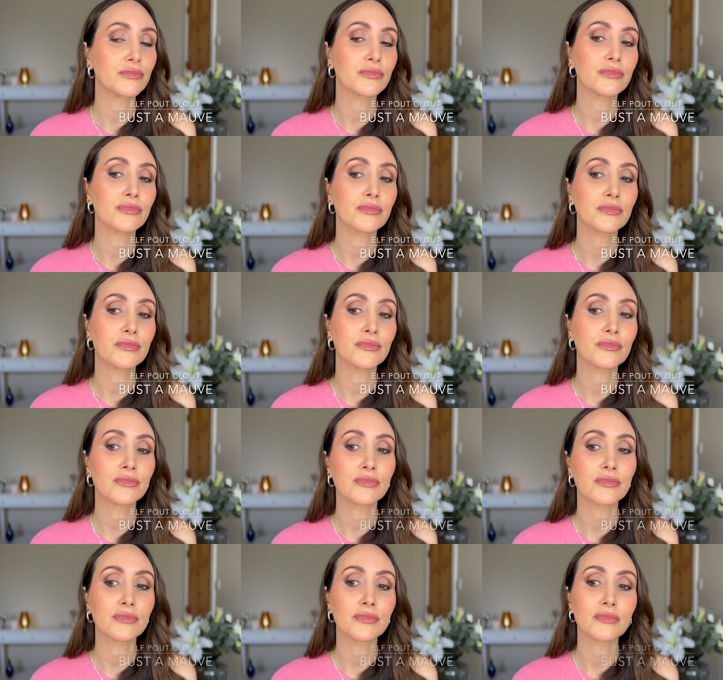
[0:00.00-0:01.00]

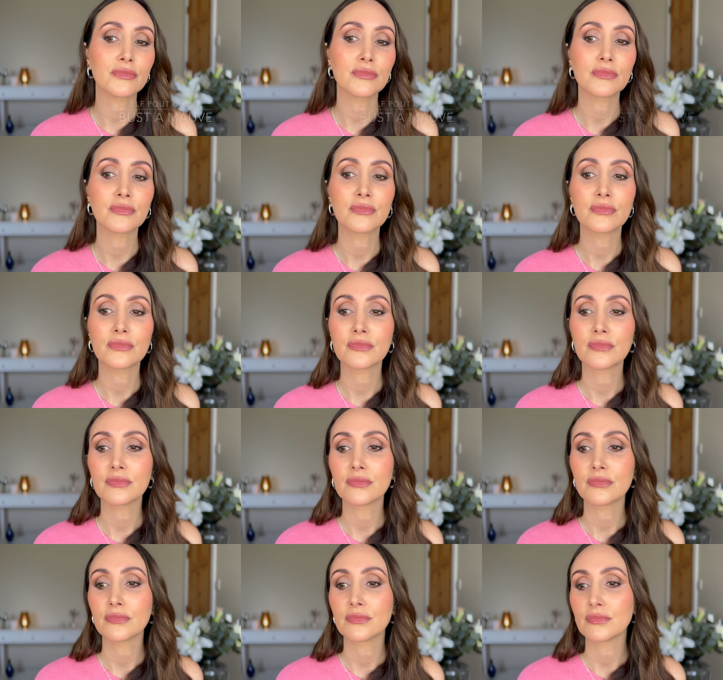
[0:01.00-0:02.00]

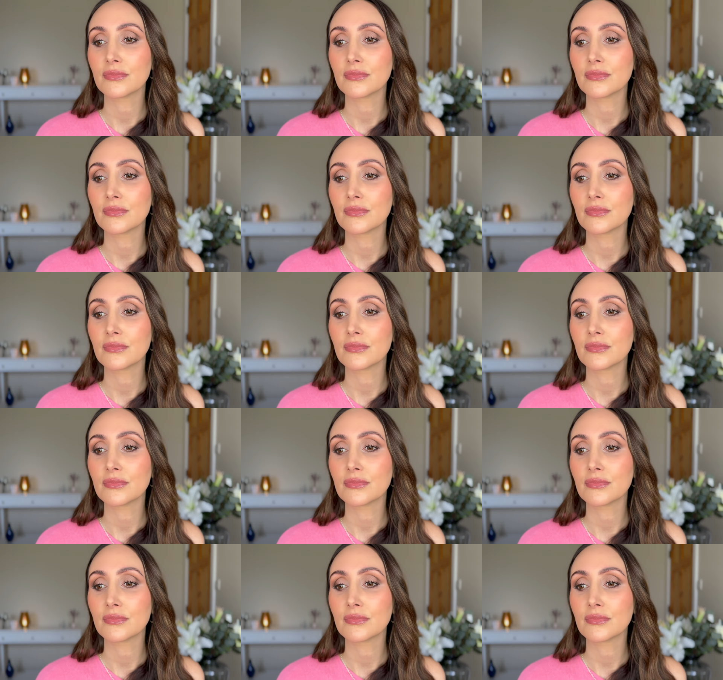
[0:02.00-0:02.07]
Nobody speaks.